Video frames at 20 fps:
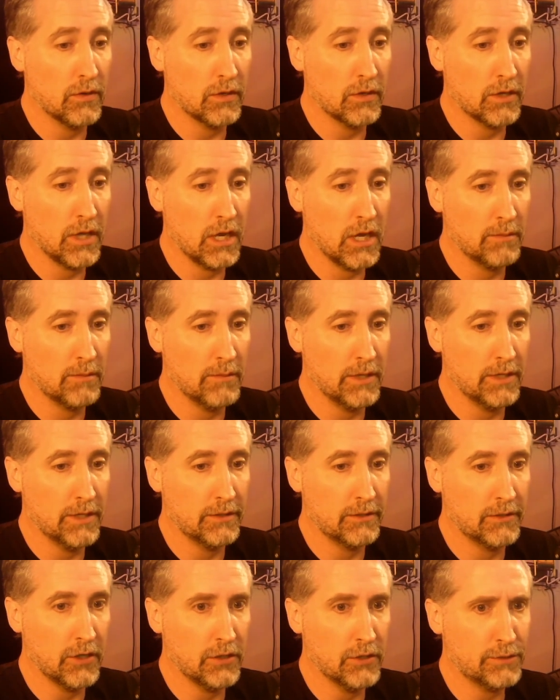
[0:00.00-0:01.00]
on,
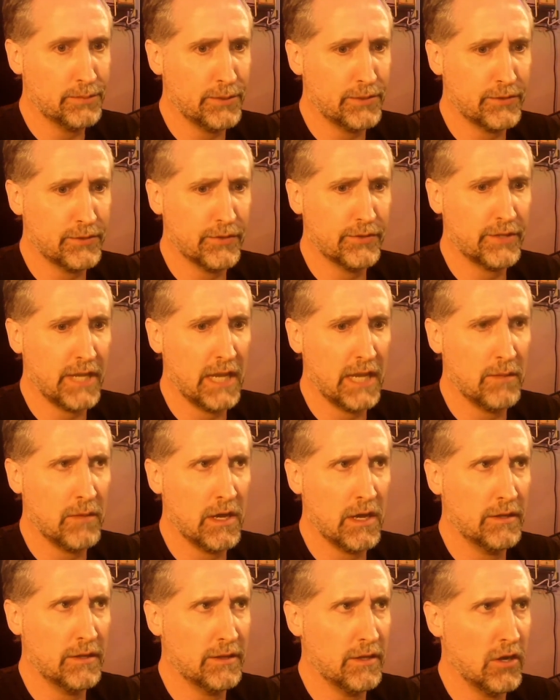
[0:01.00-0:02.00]
but Ghostbusters came
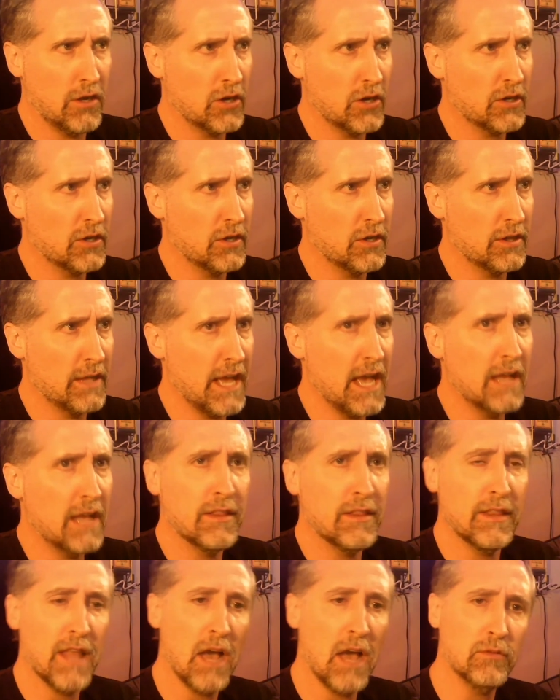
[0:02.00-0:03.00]
out and the art on that,
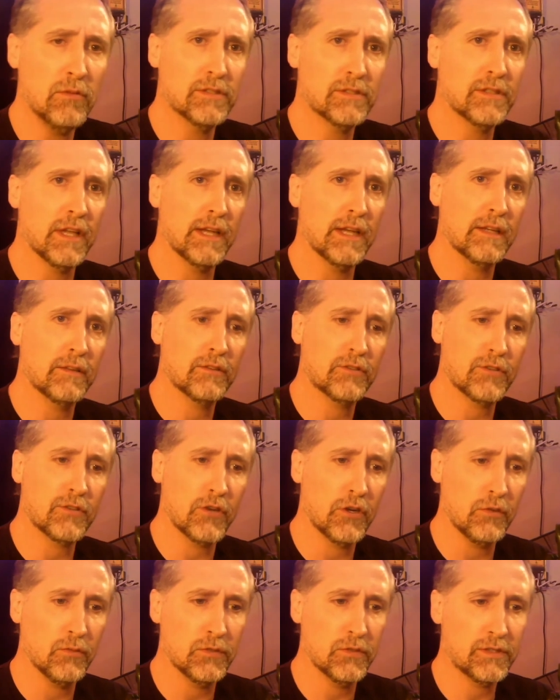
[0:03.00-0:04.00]
and that was like
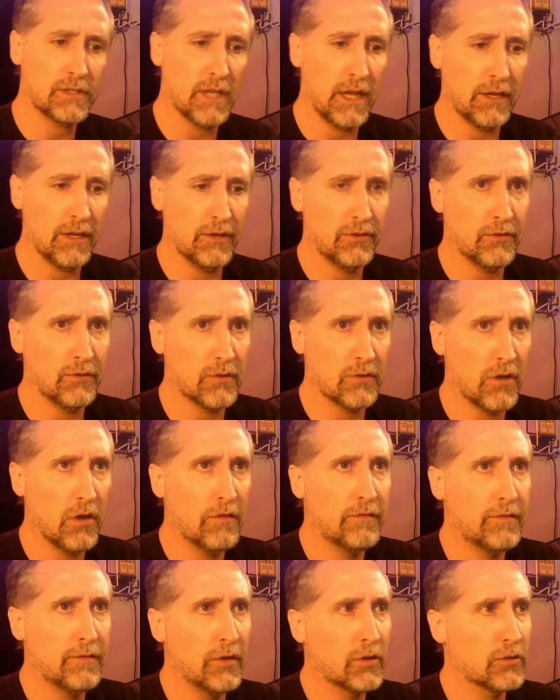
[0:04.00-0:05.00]
Stern was kind of doing all
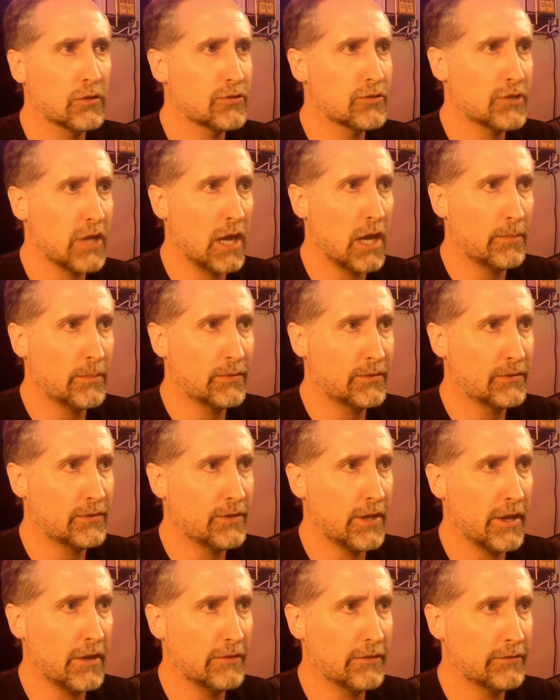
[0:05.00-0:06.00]
Photoshop
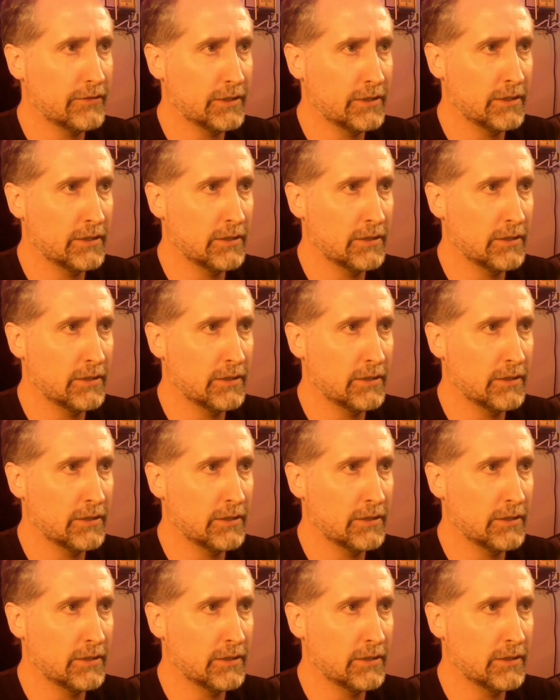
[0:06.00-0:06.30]
stuff, and it